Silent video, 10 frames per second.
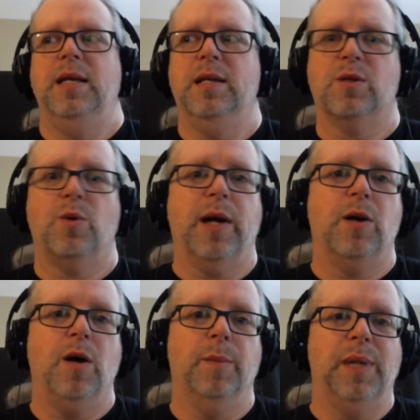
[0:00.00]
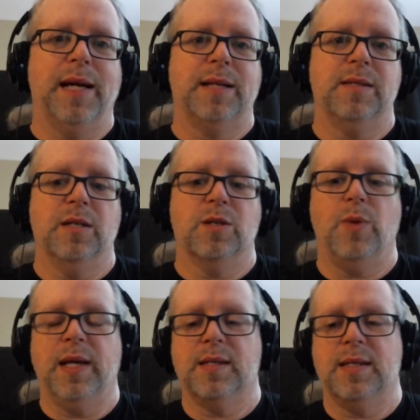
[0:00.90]
and it's quite complex and it's
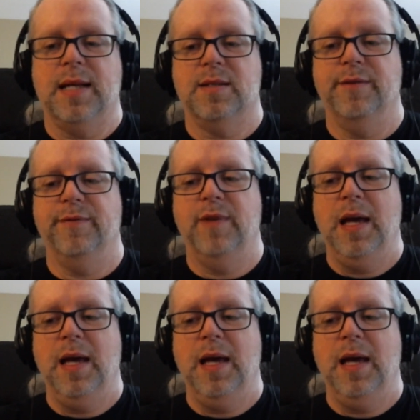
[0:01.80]
quite extensive.